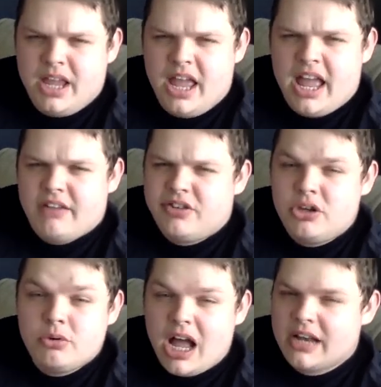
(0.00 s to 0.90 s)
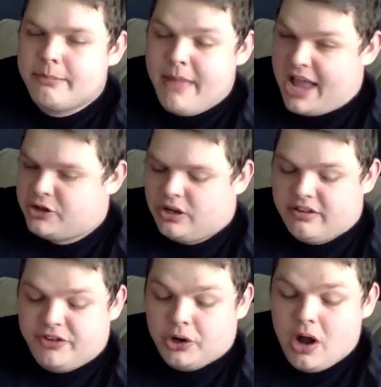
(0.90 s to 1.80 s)
Have you got magic of
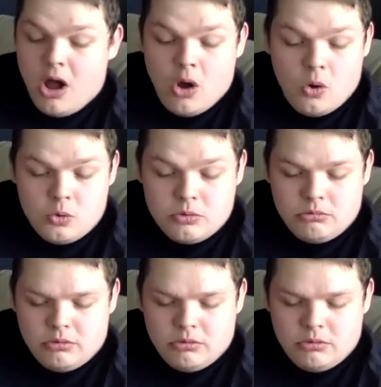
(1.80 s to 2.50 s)
your own?